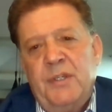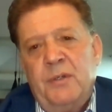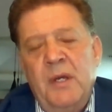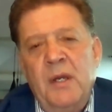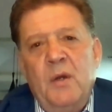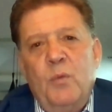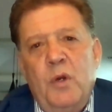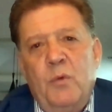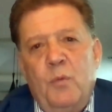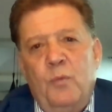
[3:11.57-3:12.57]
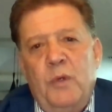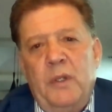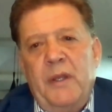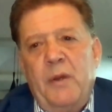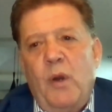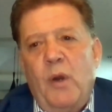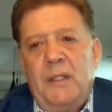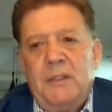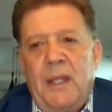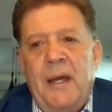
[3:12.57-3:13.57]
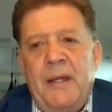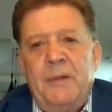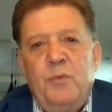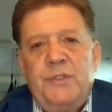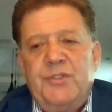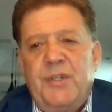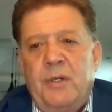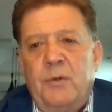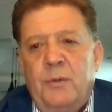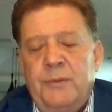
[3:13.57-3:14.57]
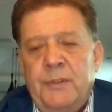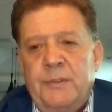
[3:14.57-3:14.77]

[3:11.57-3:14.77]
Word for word: So we're really well aligned with shareholders.